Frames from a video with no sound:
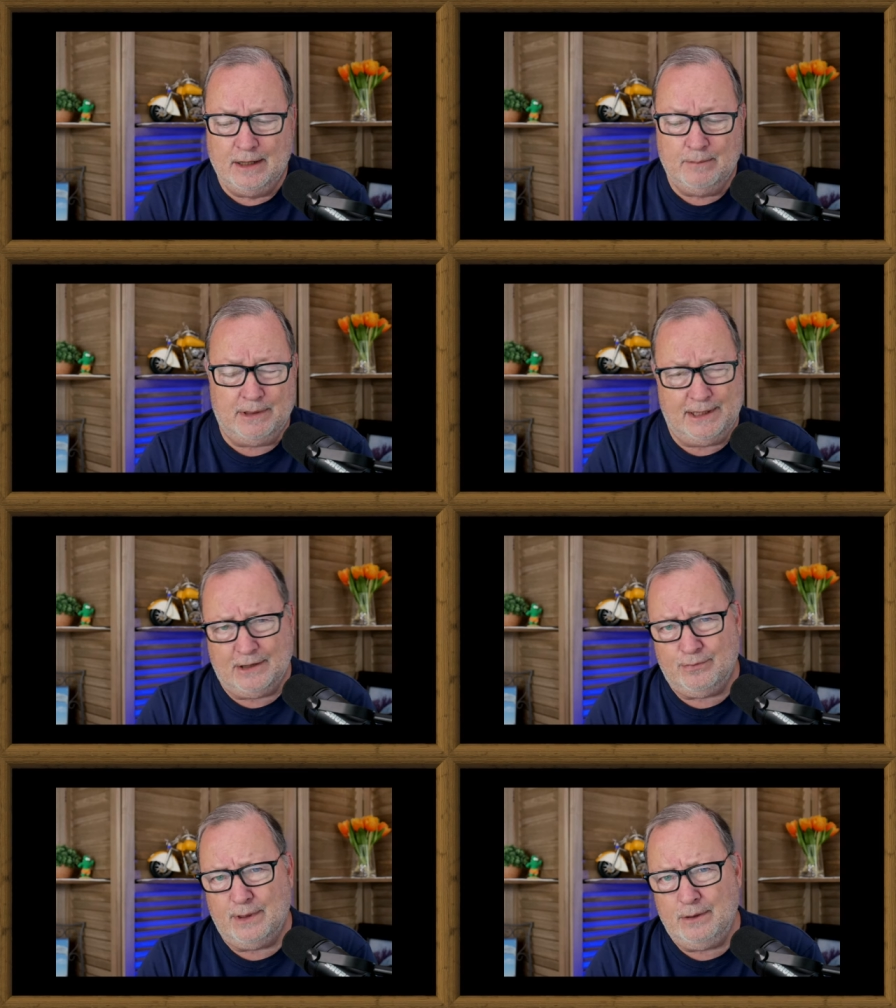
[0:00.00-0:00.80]
but
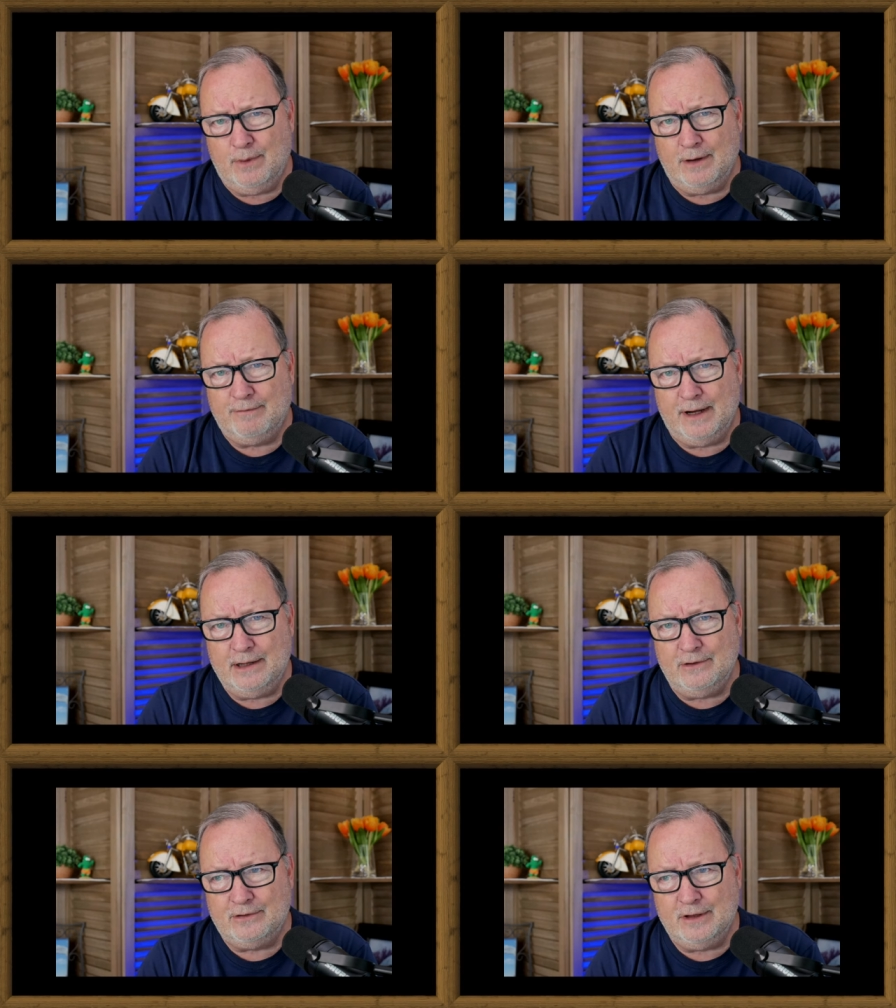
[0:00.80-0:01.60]
that's when you want to
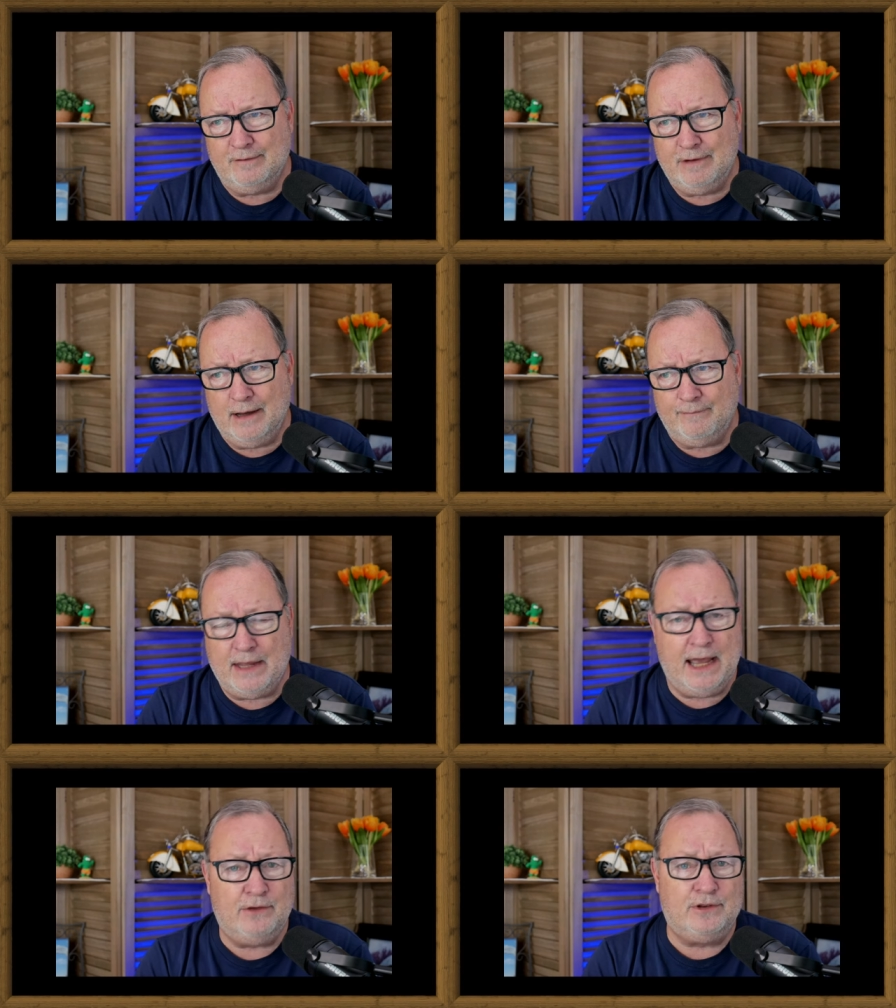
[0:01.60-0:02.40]
find this stuff out.
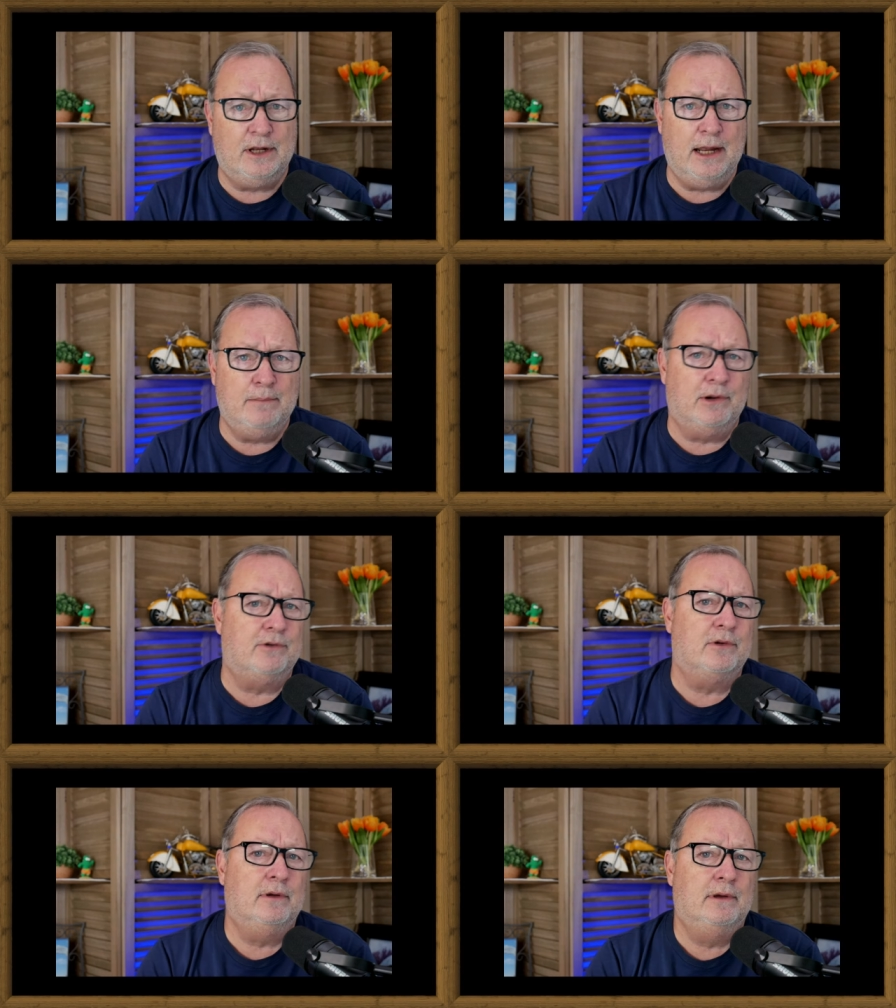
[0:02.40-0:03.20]
Ask the
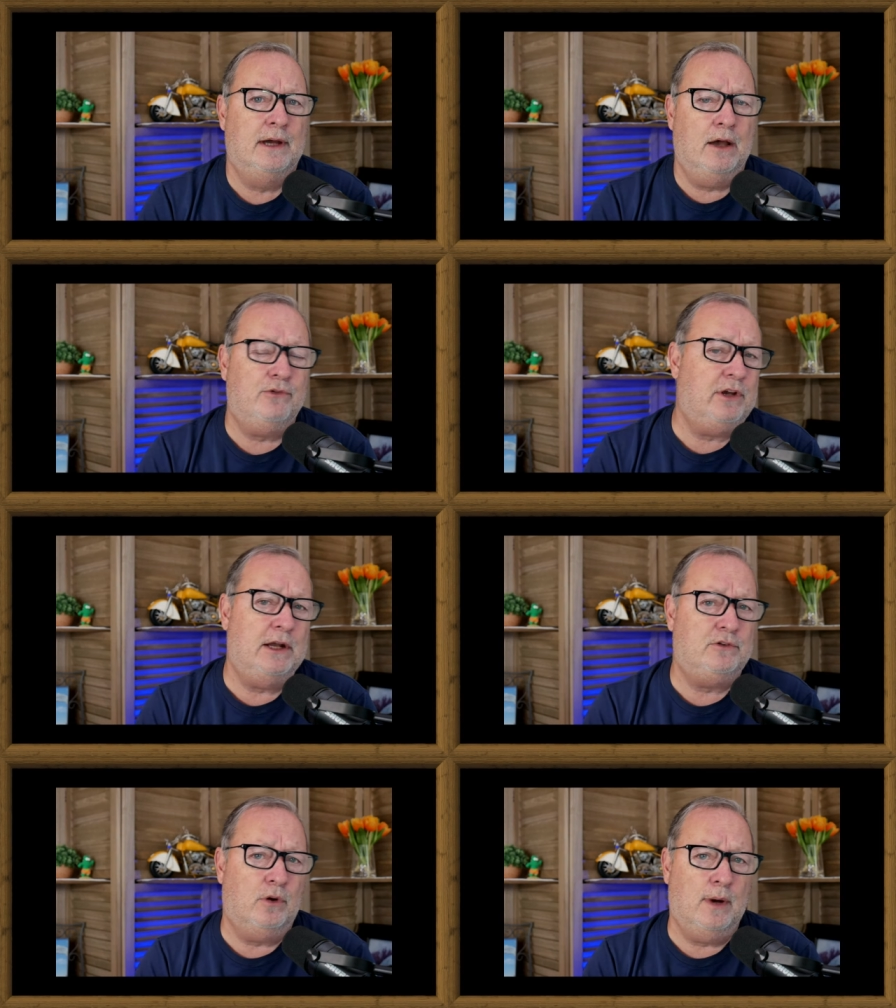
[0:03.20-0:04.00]
neighbors, how's
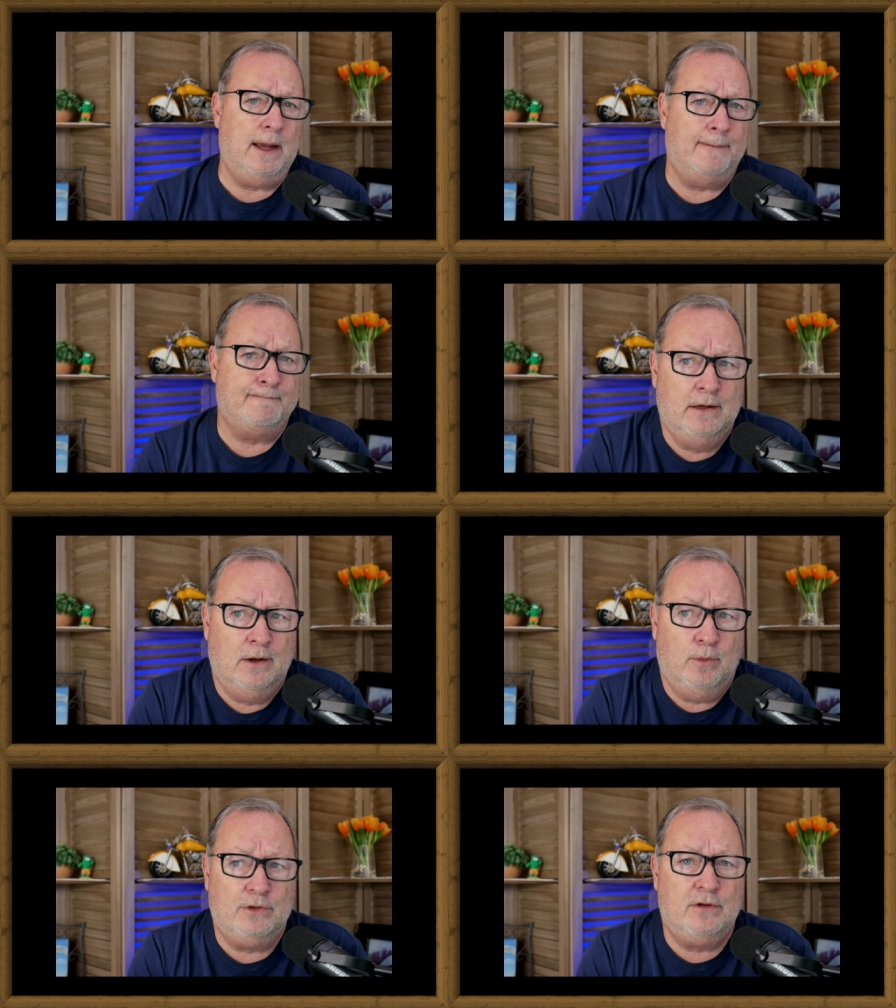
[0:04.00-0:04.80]
the HOA?
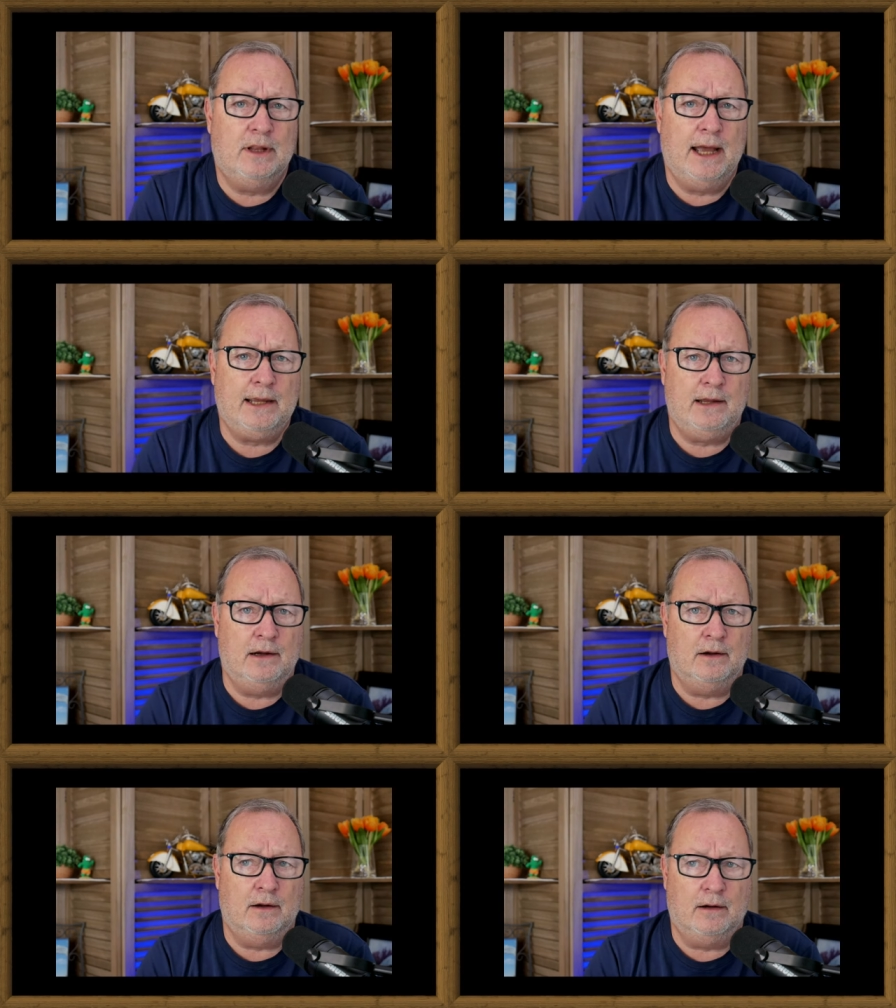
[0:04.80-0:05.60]
What's it like
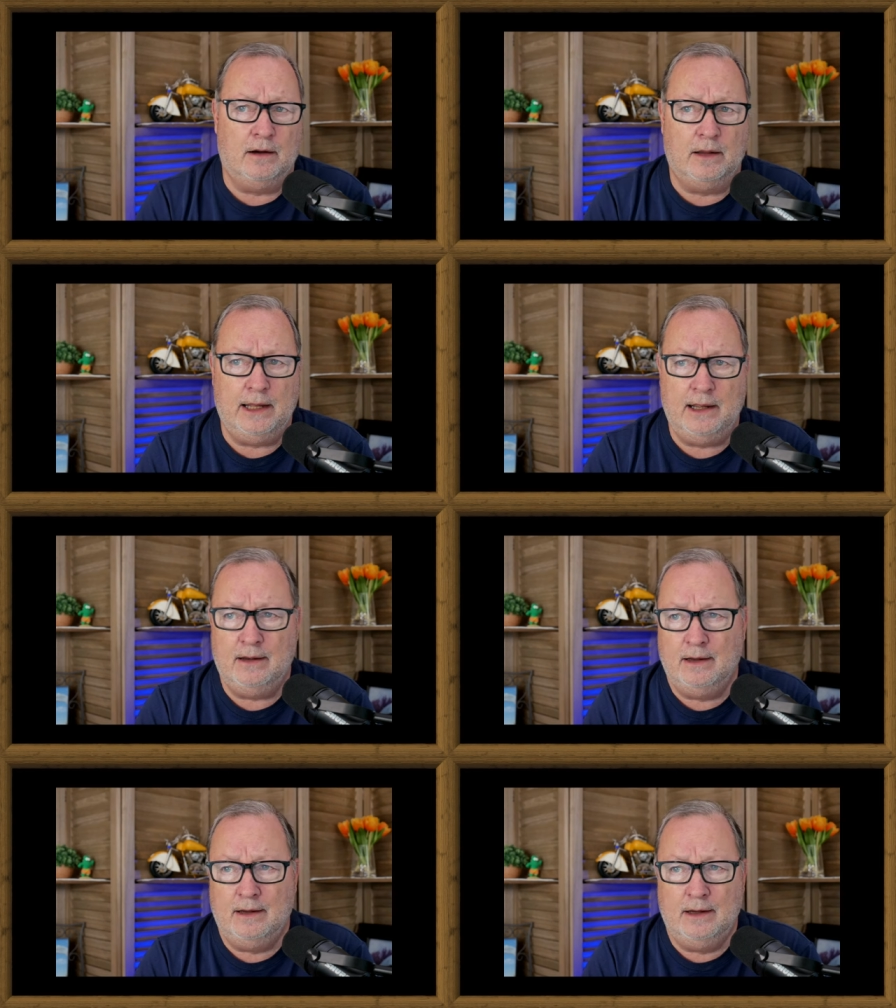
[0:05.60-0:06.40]
here? Are they
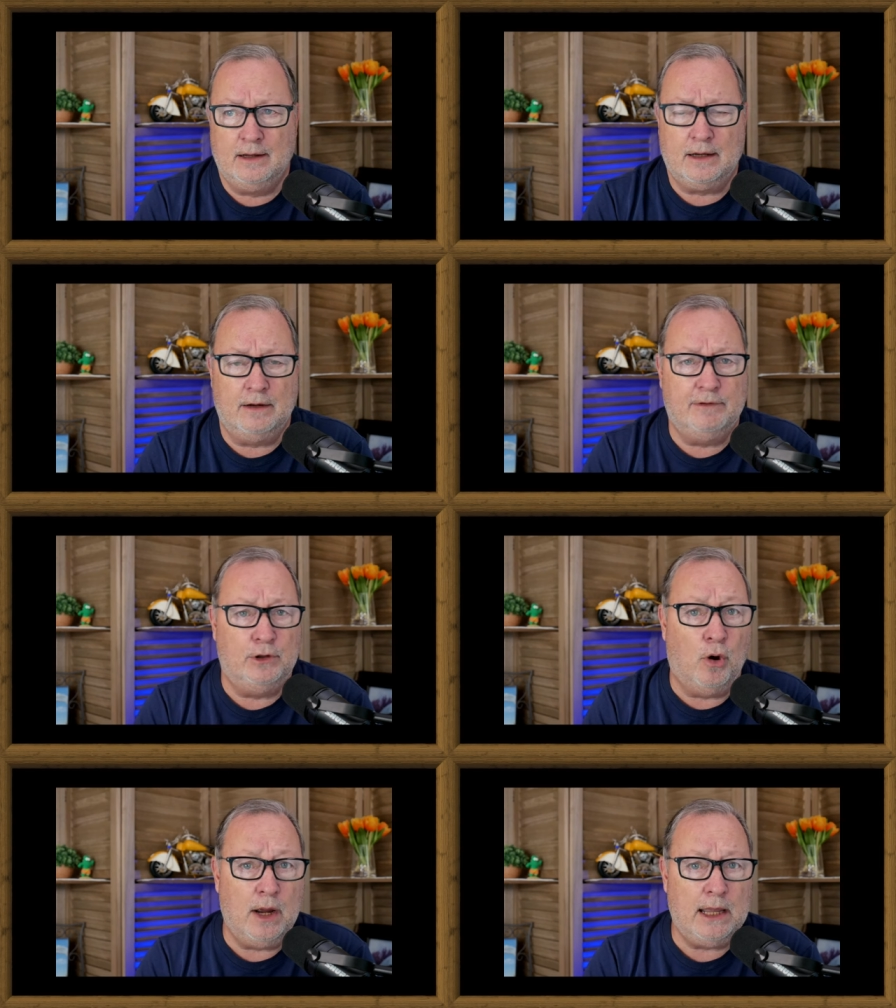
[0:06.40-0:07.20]
kind of
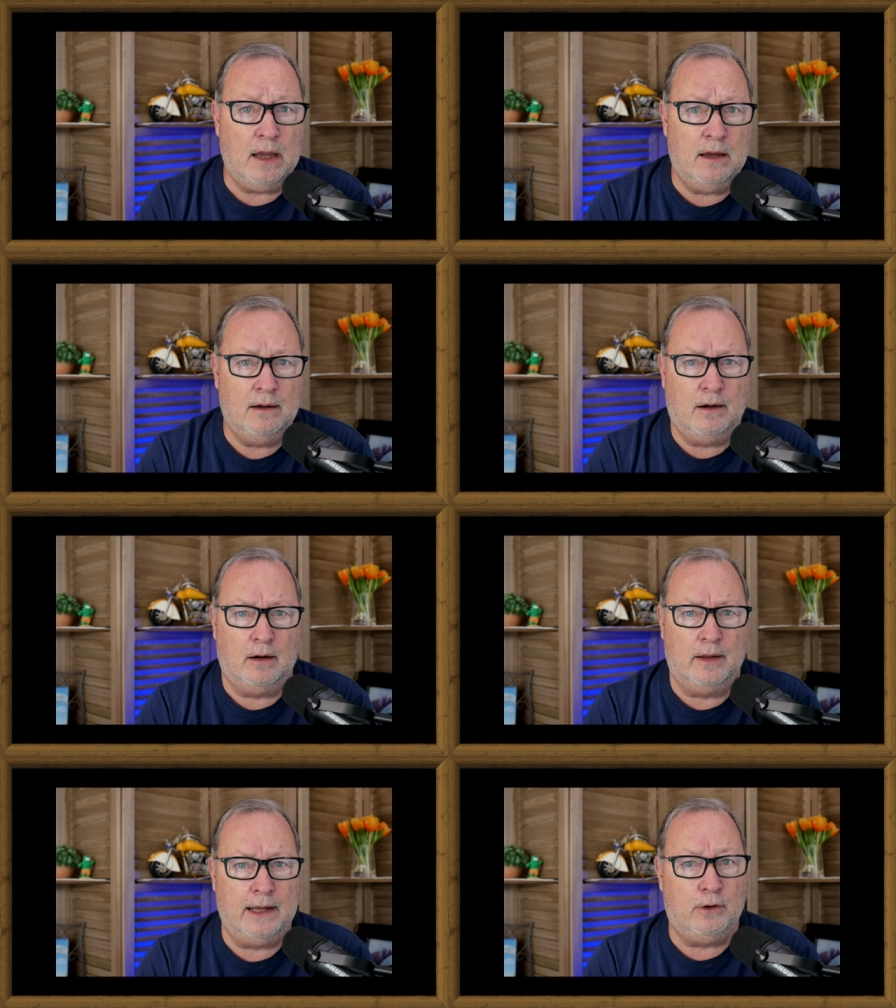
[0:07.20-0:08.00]
annoying?
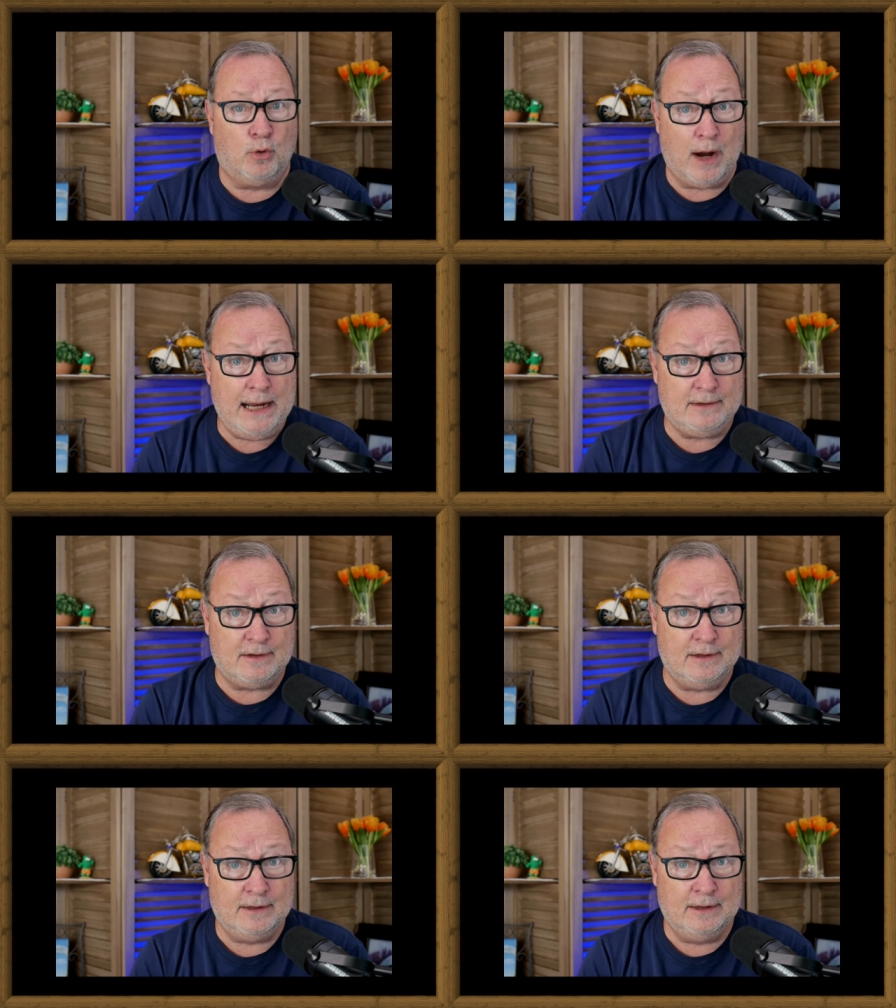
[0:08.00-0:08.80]
Are they great?